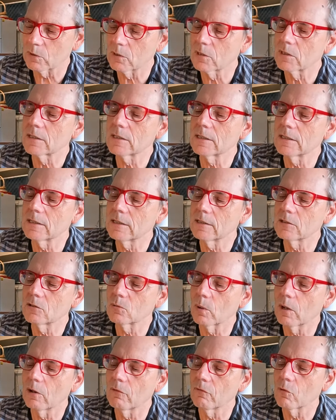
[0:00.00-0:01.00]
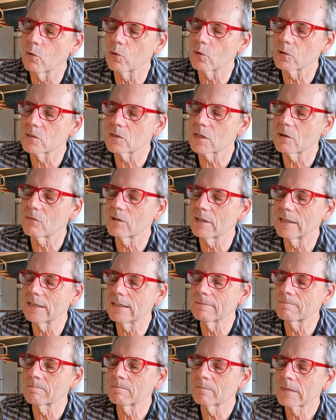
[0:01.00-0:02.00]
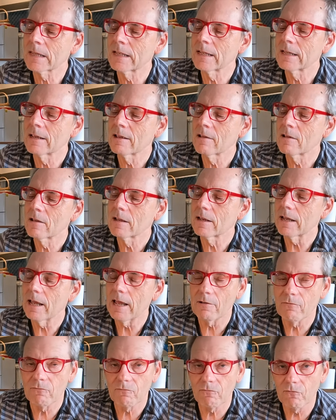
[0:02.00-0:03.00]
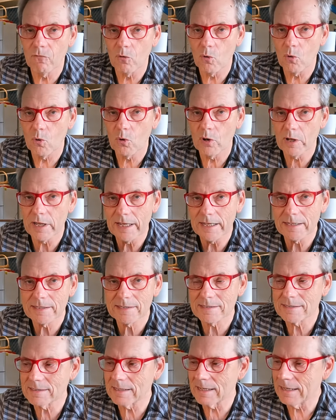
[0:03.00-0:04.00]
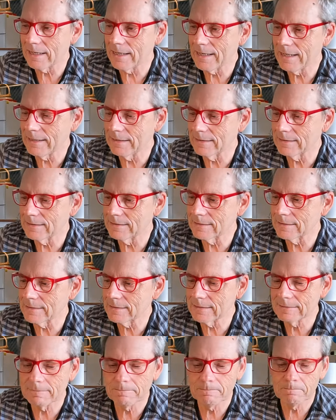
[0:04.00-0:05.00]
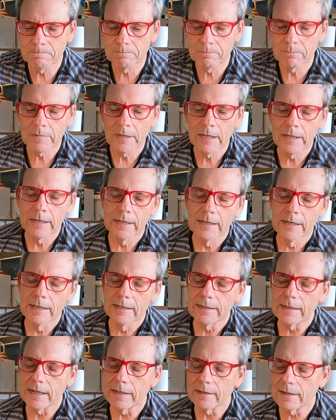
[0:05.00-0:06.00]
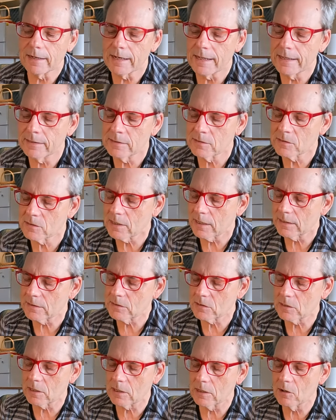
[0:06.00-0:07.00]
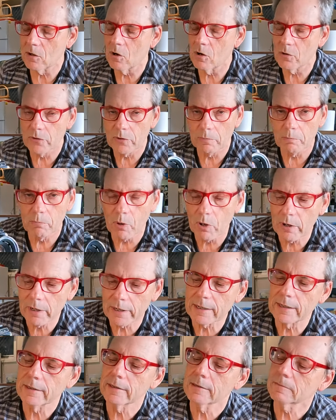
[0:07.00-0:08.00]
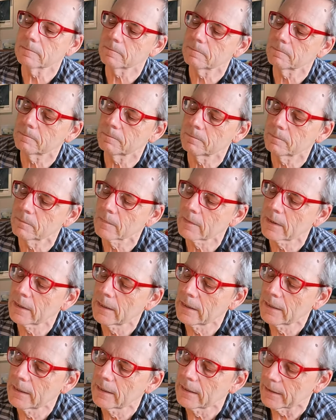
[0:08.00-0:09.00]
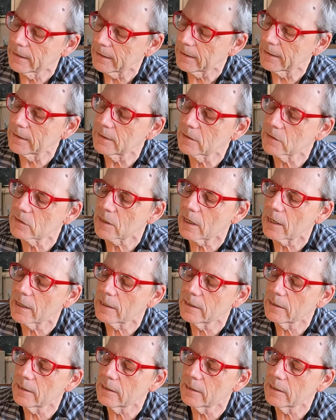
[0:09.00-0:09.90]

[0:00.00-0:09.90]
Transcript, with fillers: with the 24 to 70 f4s lens. Now the lens that's uh, on the Bronica is a